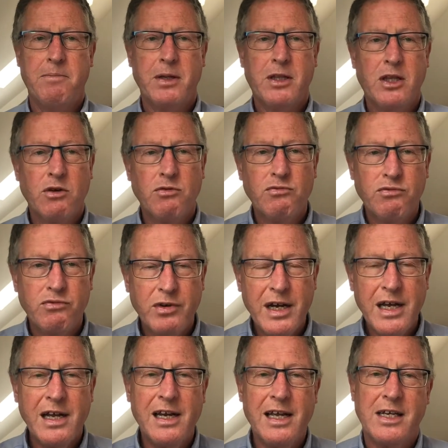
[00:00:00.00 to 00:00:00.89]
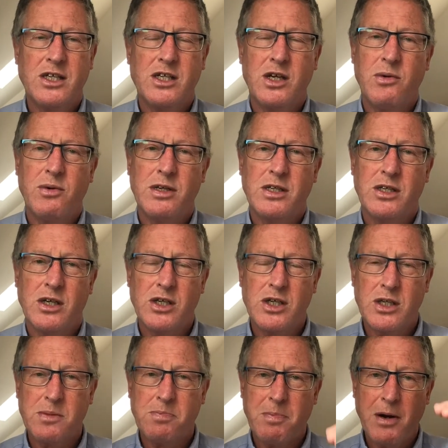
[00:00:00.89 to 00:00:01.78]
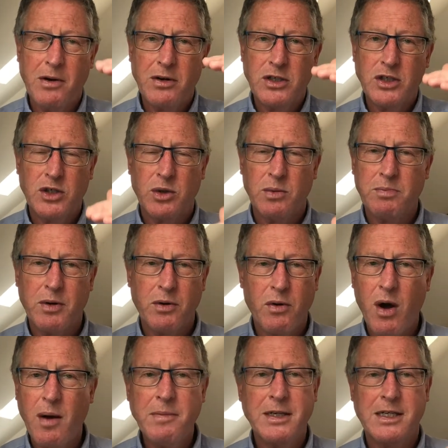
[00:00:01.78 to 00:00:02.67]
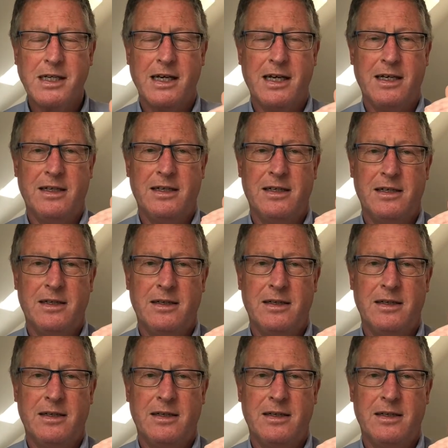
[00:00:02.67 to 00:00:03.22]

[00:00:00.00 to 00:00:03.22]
but the real issue is the spiritual barometer.